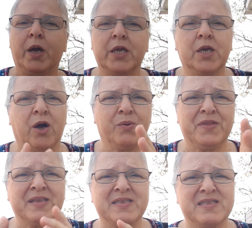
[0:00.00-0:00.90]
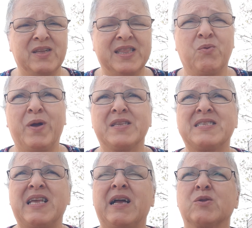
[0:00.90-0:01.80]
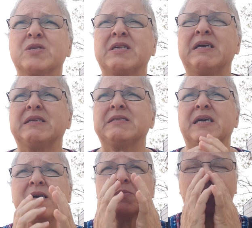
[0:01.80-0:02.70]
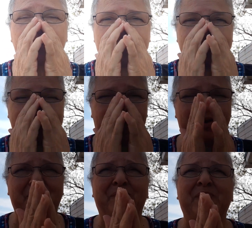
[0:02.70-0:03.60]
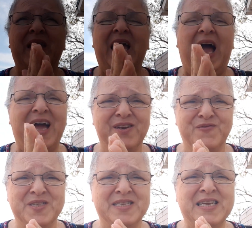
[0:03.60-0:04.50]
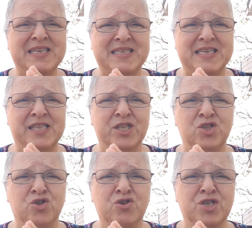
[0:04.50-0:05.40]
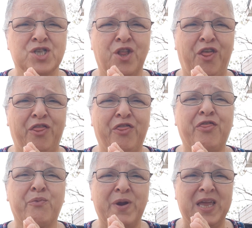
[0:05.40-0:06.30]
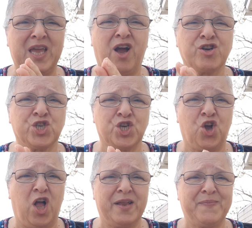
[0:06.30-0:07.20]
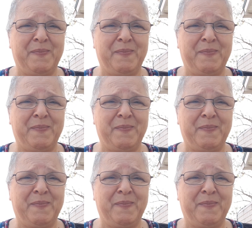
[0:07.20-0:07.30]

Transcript: you know, that's the way it sounds. And uh, because uh, out of six cylinders, three are shot.